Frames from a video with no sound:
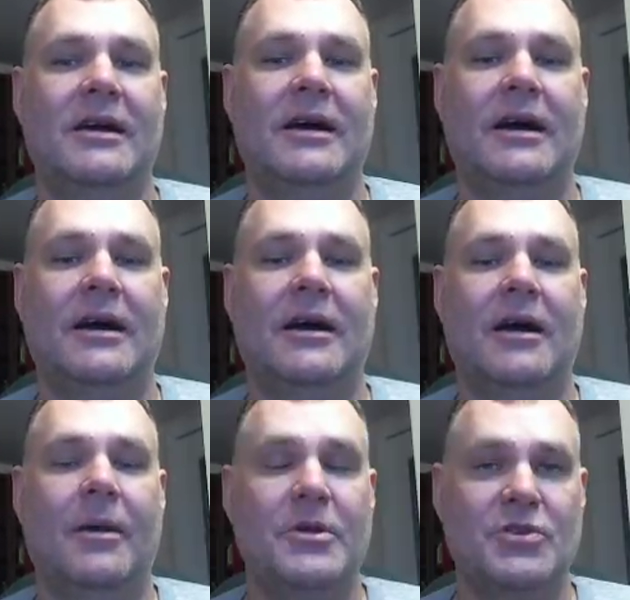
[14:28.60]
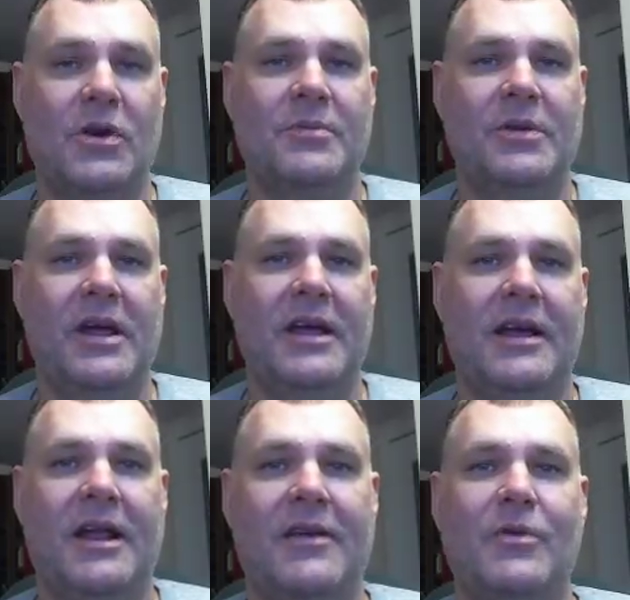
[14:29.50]
I'm enjoying
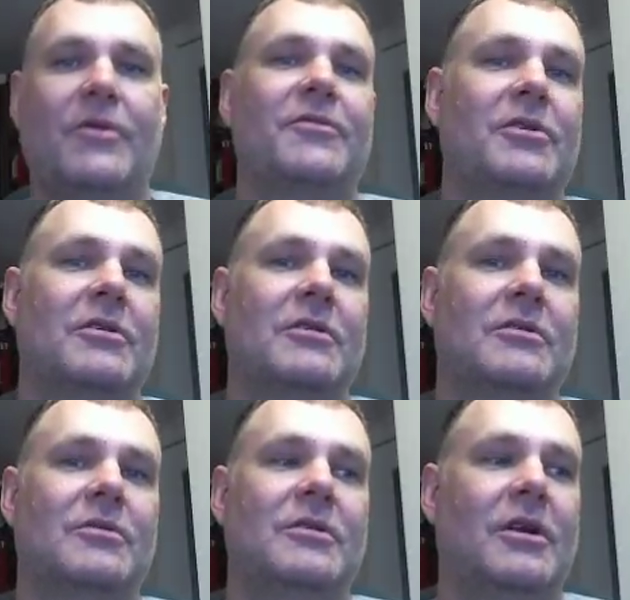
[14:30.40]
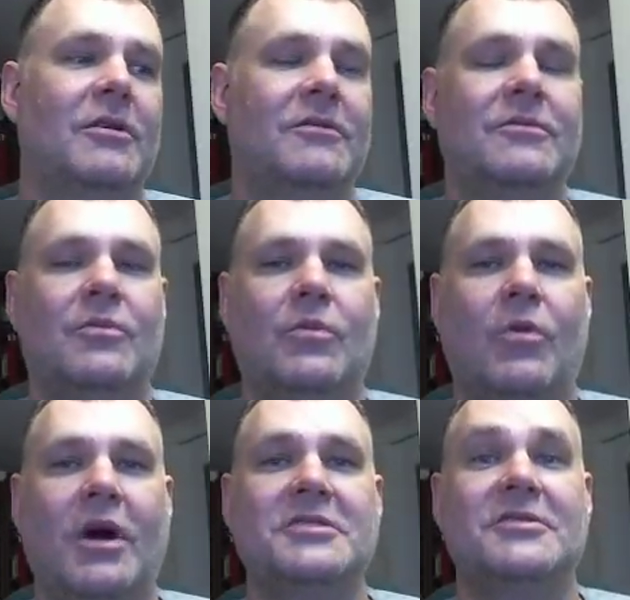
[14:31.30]
playing, and everyone for, you know,
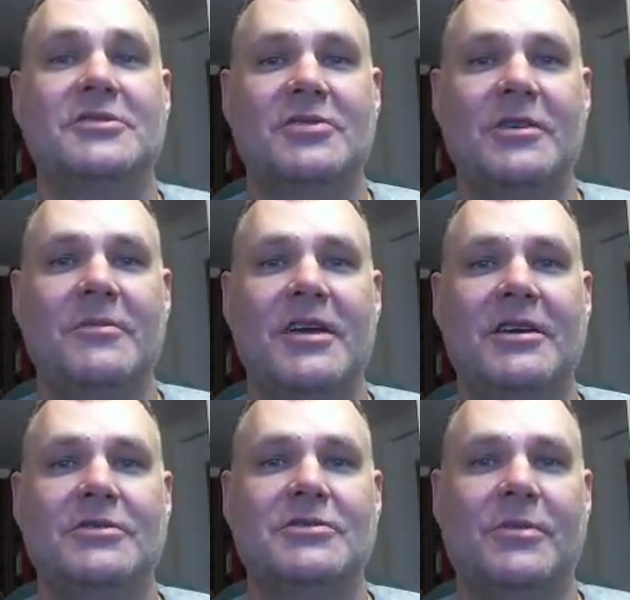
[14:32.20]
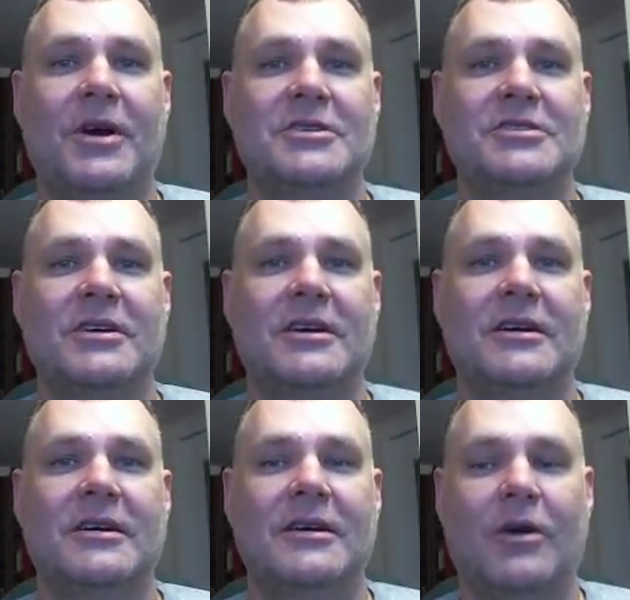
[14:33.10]
watching the stream, thank you so much.
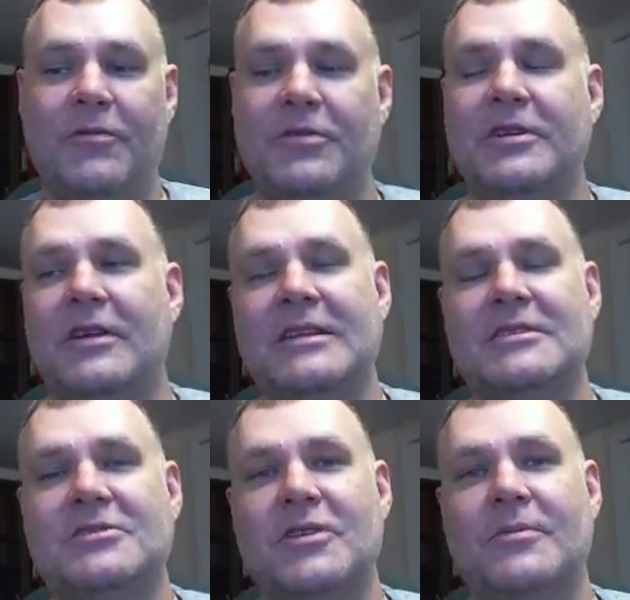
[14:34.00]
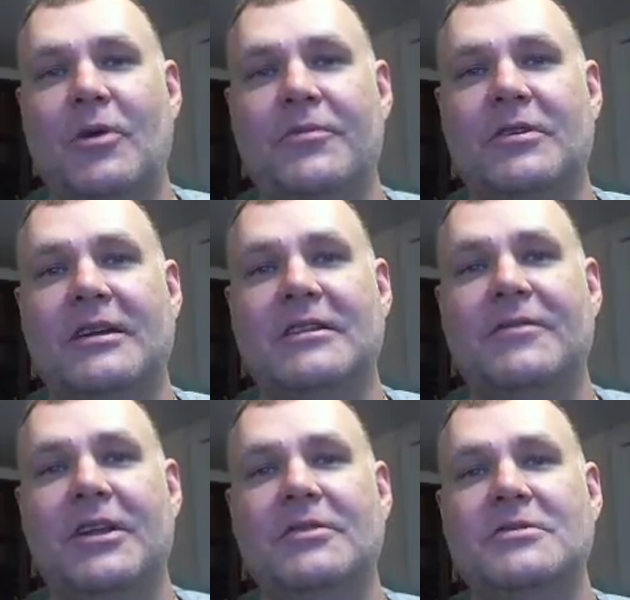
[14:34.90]
Hopefully you like the stream. Hopefully you like the
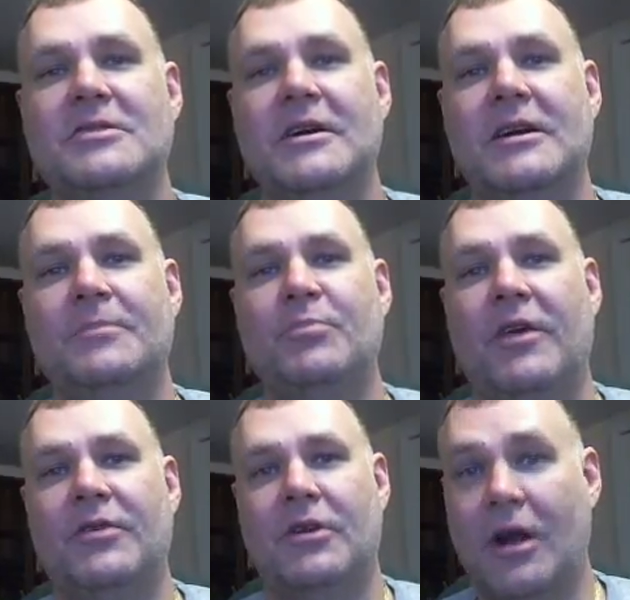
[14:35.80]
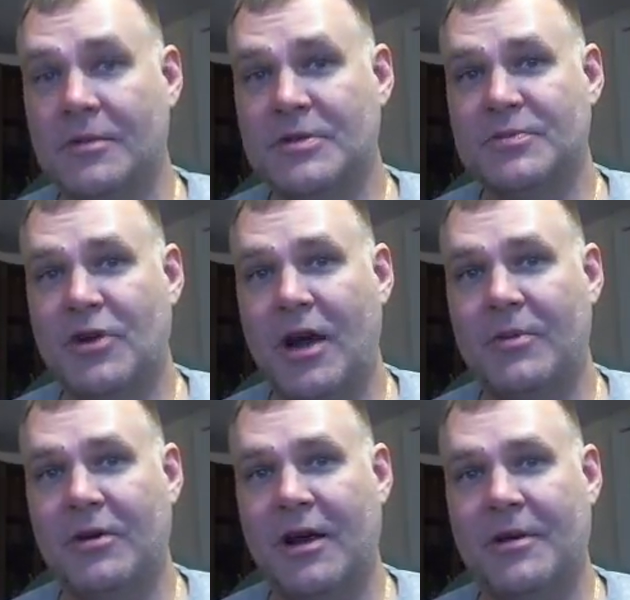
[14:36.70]
videos. If you're not a
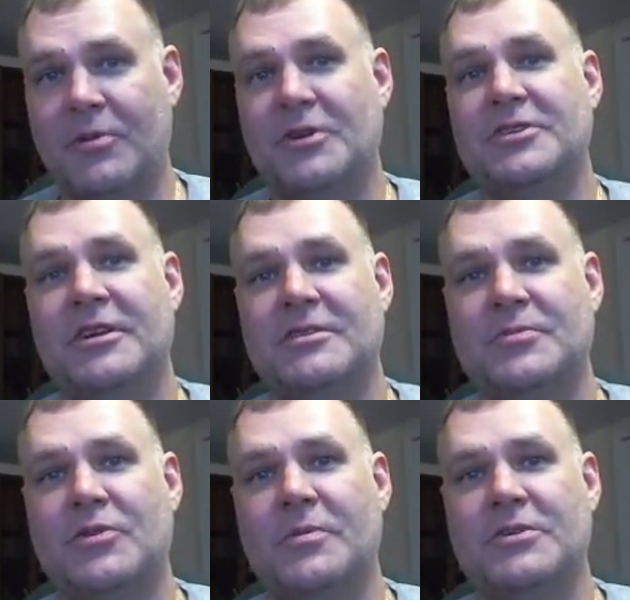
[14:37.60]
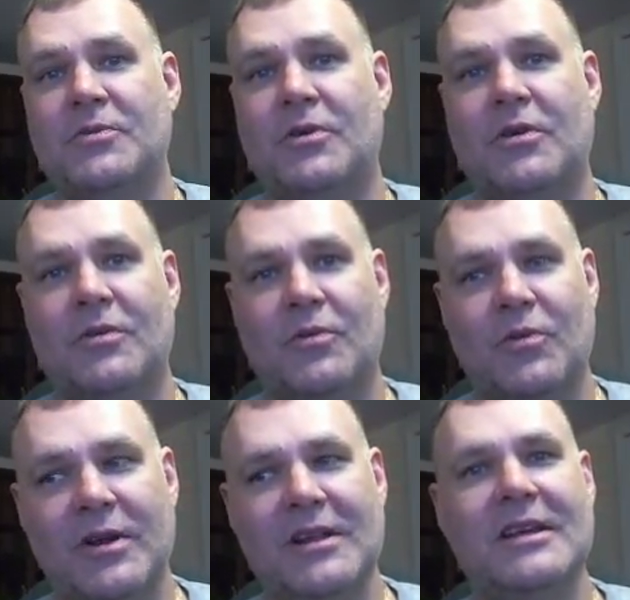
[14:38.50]
subscriber, I'd appreciate a subscription. We're
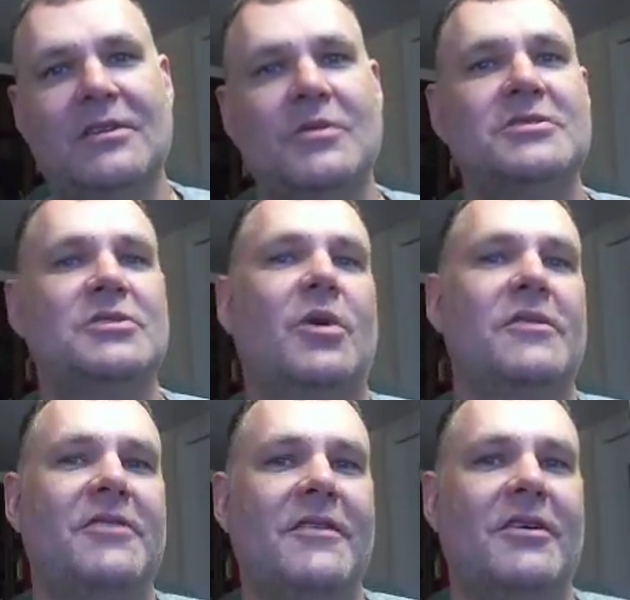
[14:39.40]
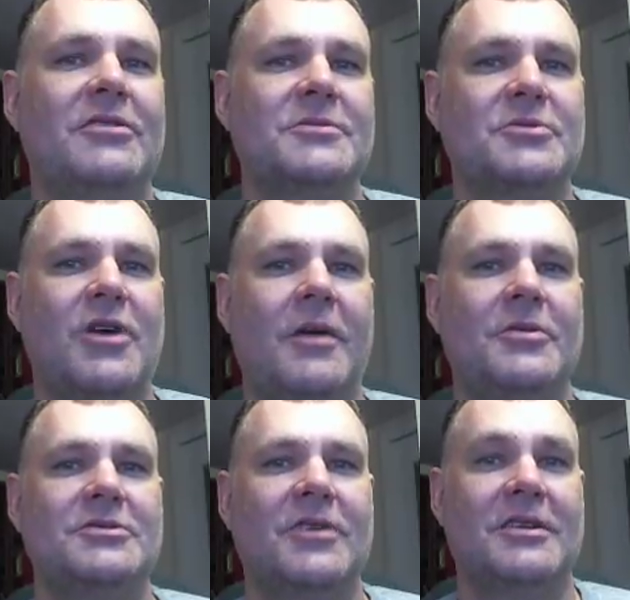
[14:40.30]
really close to 2,500
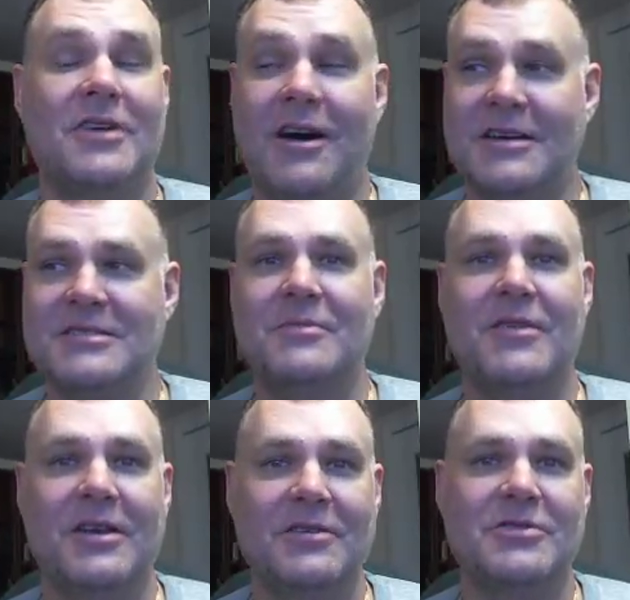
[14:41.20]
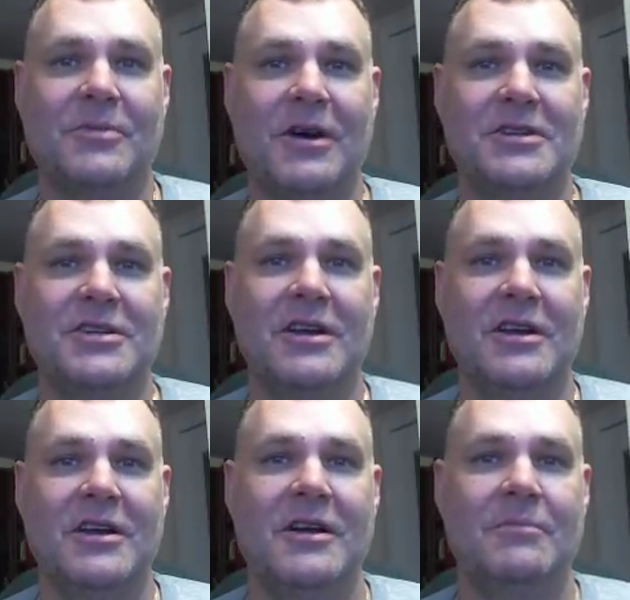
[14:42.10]
subscribers, so that's awesome. Thank you so much.
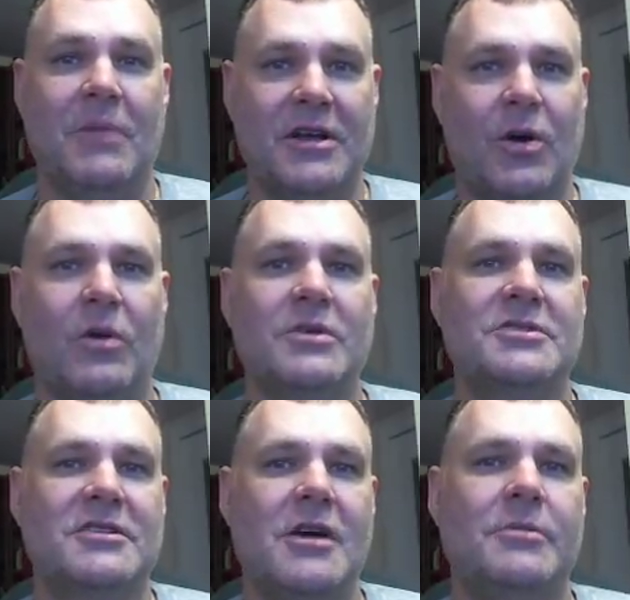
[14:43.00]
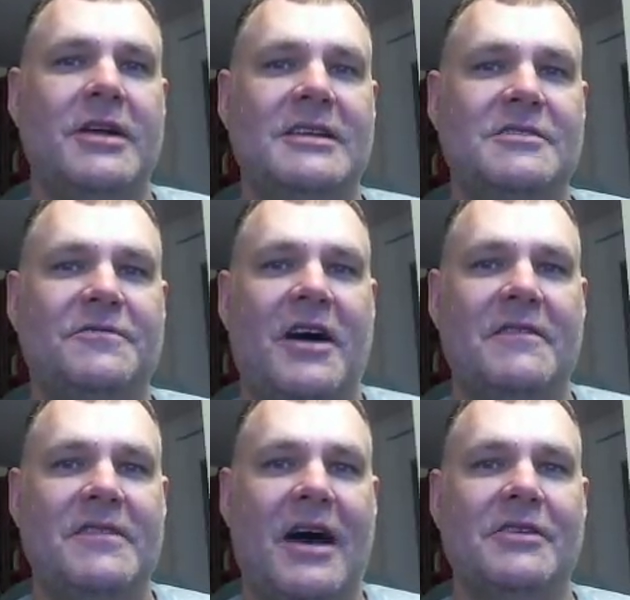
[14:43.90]
My goal is to double that to
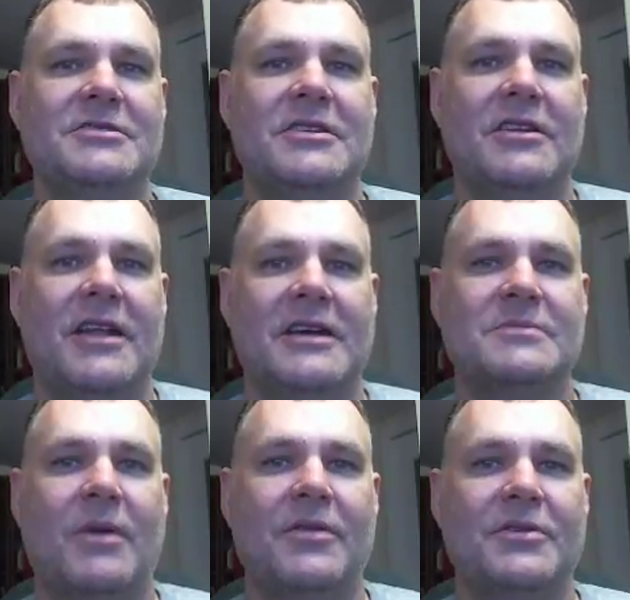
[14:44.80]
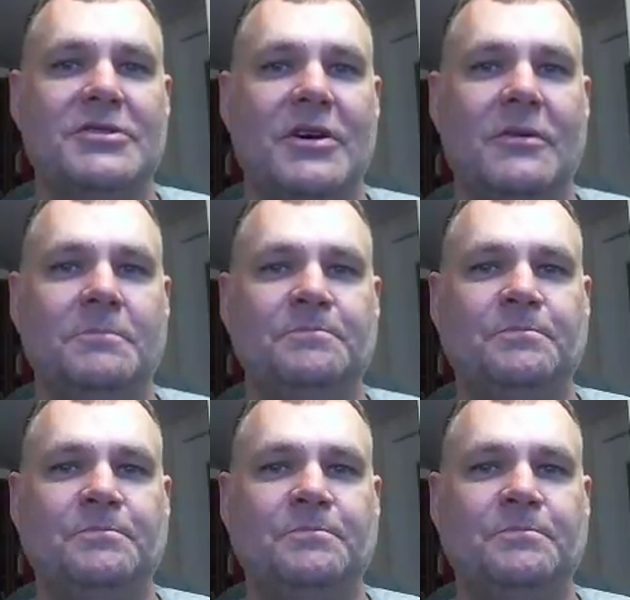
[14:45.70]
5,000 in the next month or so.